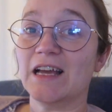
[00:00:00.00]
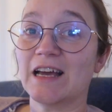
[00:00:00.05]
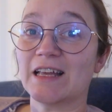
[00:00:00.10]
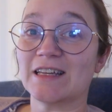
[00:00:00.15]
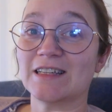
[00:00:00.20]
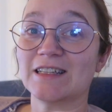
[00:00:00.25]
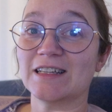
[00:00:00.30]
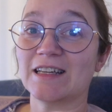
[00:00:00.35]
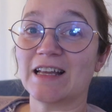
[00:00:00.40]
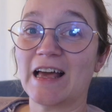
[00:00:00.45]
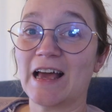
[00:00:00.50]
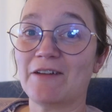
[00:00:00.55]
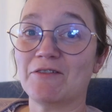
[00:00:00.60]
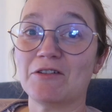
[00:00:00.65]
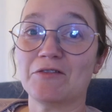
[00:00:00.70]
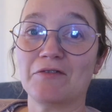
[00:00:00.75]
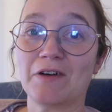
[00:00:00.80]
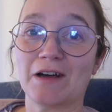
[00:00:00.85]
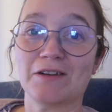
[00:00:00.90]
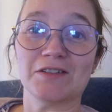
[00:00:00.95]
had didn't have
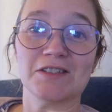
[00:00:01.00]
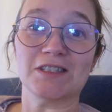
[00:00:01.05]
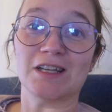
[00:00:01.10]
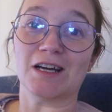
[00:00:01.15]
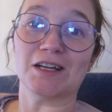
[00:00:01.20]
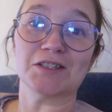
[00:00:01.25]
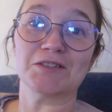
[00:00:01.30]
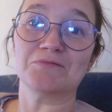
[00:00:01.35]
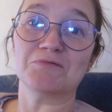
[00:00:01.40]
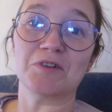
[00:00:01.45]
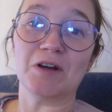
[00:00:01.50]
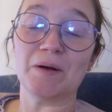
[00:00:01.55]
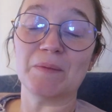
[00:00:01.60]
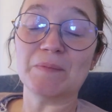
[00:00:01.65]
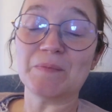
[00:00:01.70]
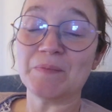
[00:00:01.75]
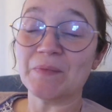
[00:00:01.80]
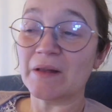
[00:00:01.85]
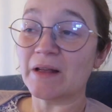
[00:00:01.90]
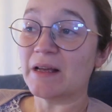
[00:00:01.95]
a five stars from,